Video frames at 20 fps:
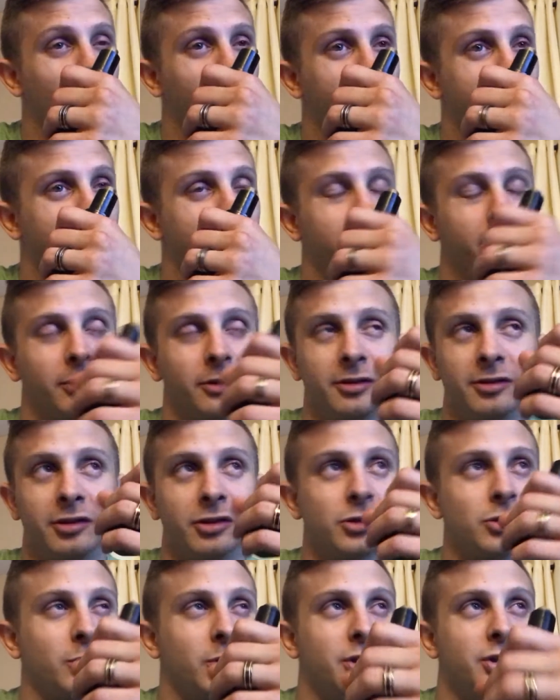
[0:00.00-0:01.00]
Similar
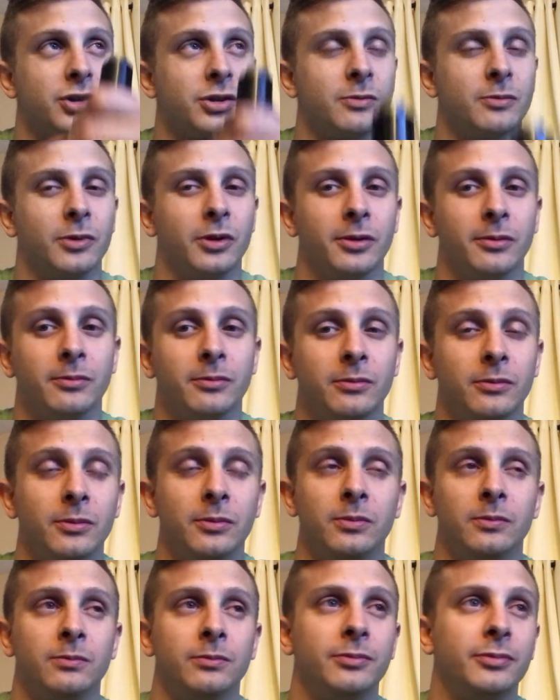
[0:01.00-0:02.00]
situation, but
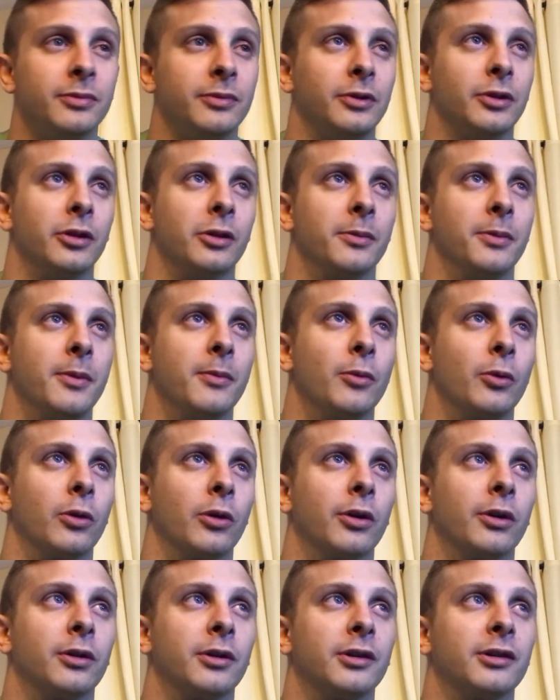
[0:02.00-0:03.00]
a little bit
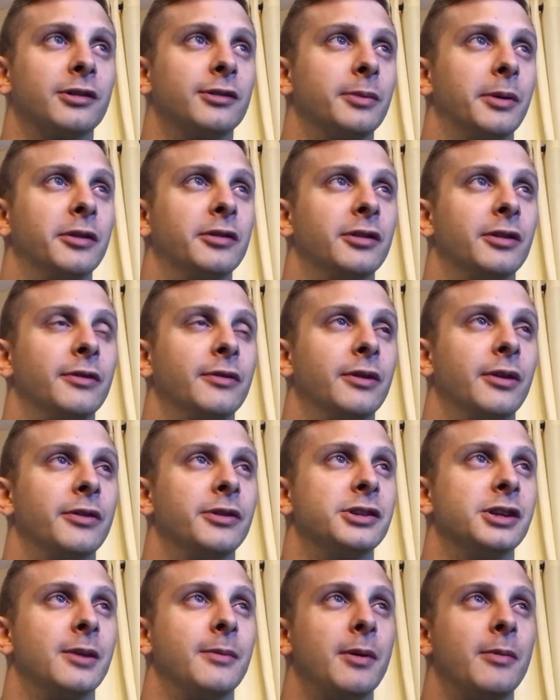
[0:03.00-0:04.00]
more expensive at
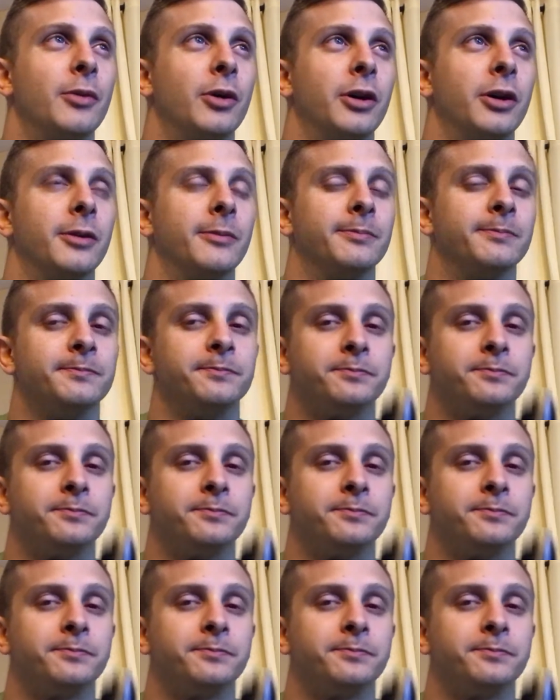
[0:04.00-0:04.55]
the time I bought it.